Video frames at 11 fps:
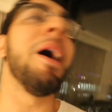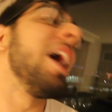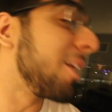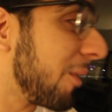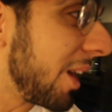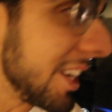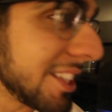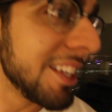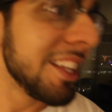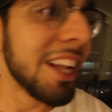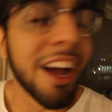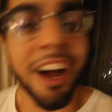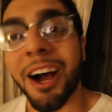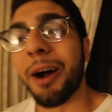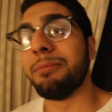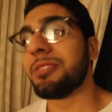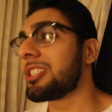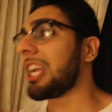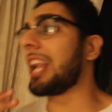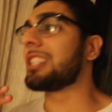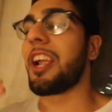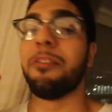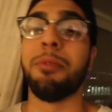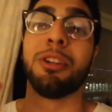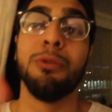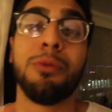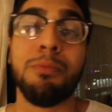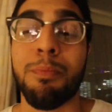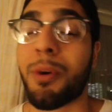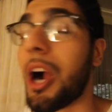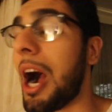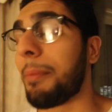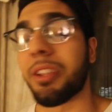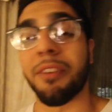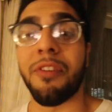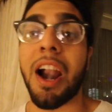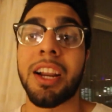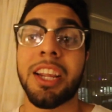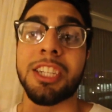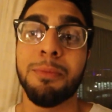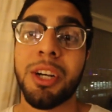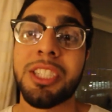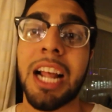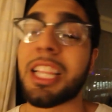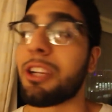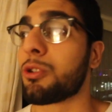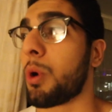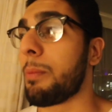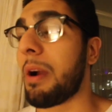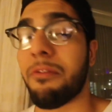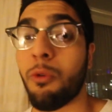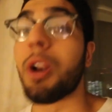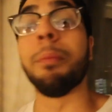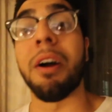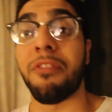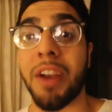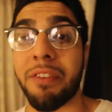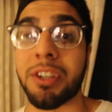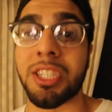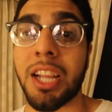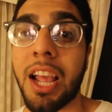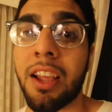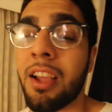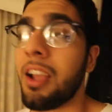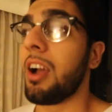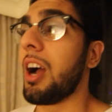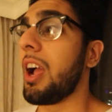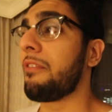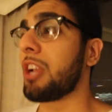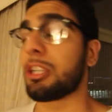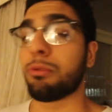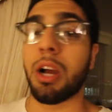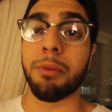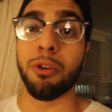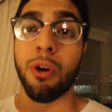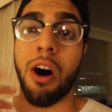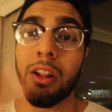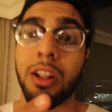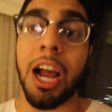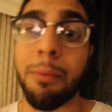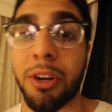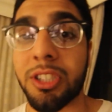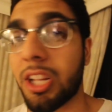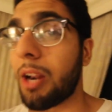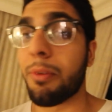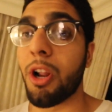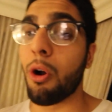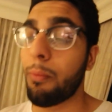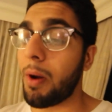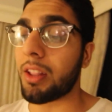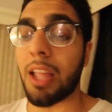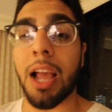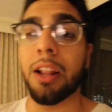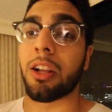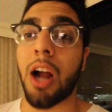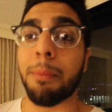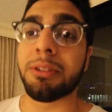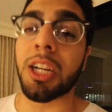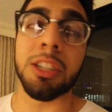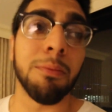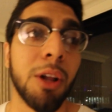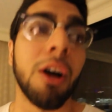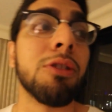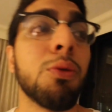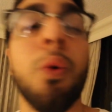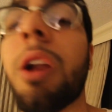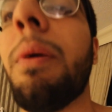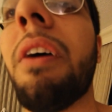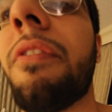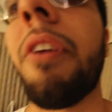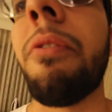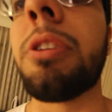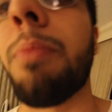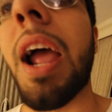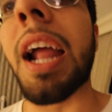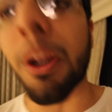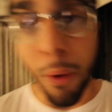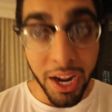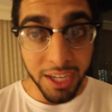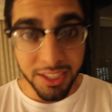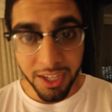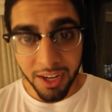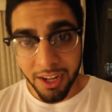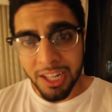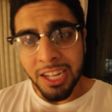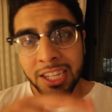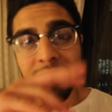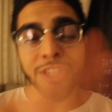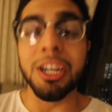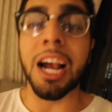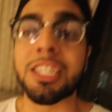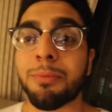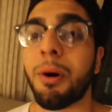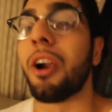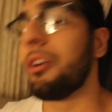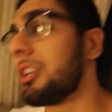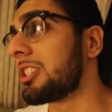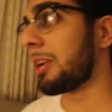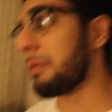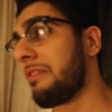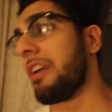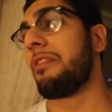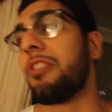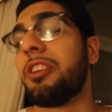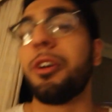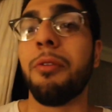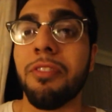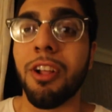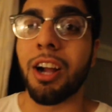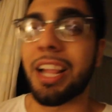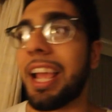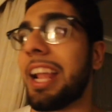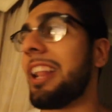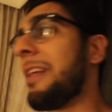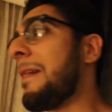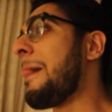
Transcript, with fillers: But anyways, um, shout out to everybody who copped the Fire Kicks merch. I think it was one of my one of my favorites yet. Uh, if you guys want him to do online merch, let him know about that in the comment section below. It was one of my favorites. But anyways, see you guys tomorrow. It's gonna be fun for a dope vlog and.